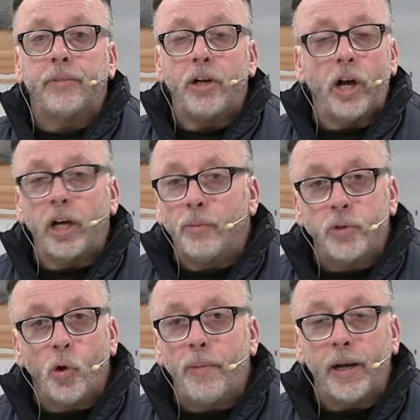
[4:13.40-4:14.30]
They're not going to
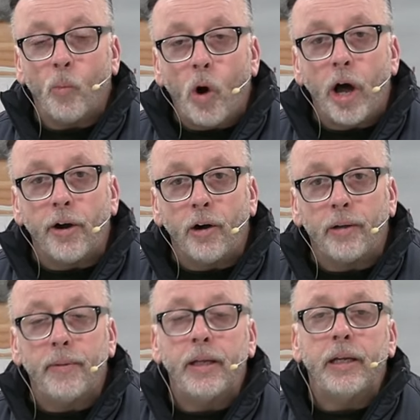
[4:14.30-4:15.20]
absorb any
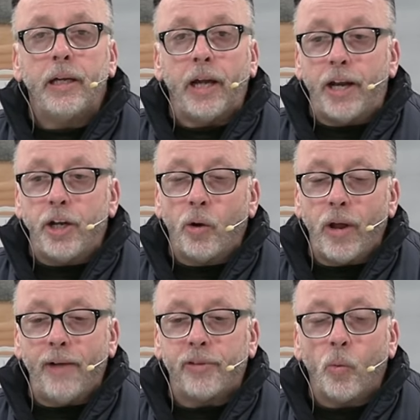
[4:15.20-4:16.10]
water. And you
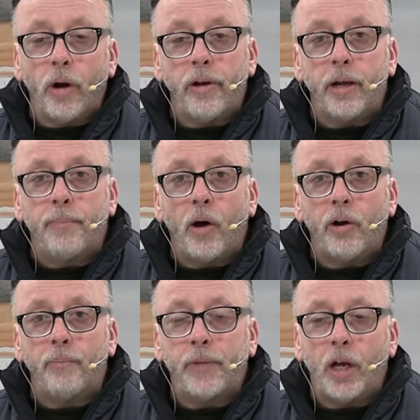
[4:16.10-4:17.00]
don't have to worry about
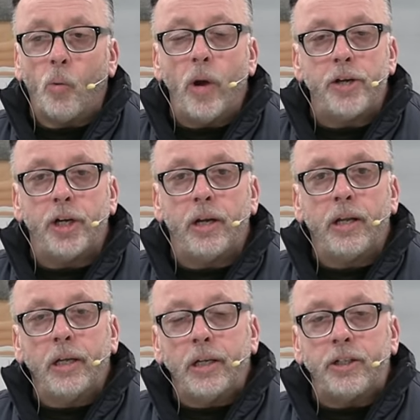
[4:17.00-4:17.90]
them, you know, wedging
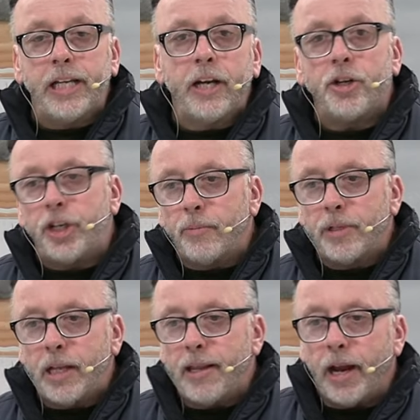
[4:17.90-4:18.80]
cedar
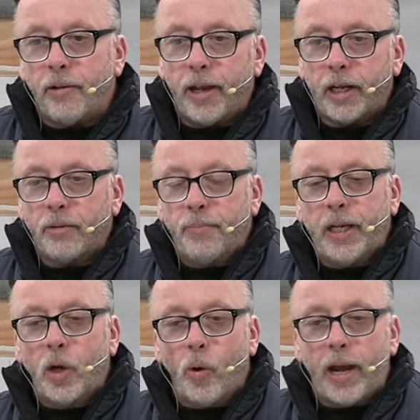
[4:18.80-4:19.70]
shims in there that could
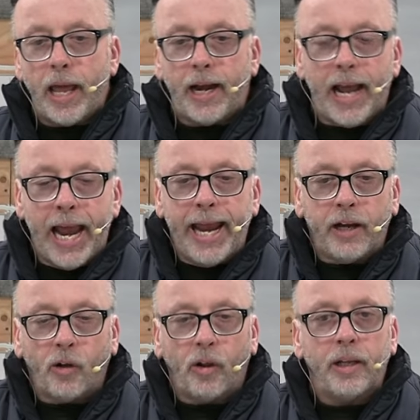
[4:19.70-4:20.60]
be going at an
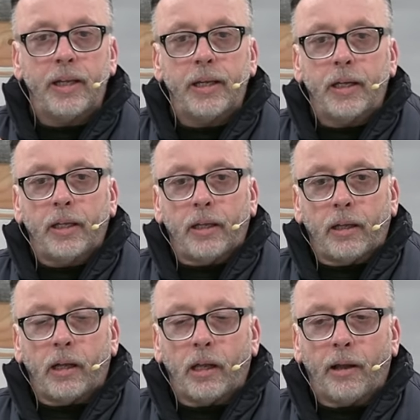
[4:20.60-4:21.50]
angle.
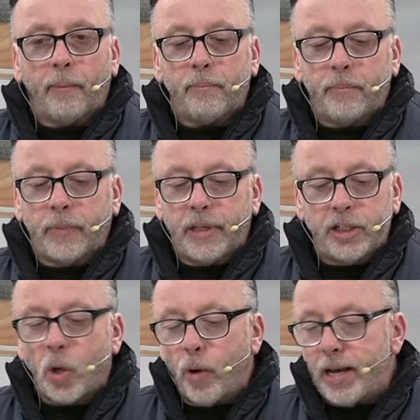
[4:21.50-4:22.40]
Um,
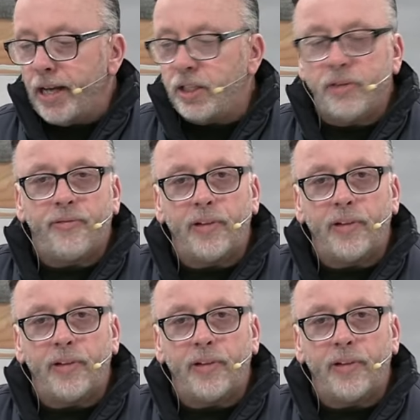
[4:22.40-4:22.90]
these go in nice and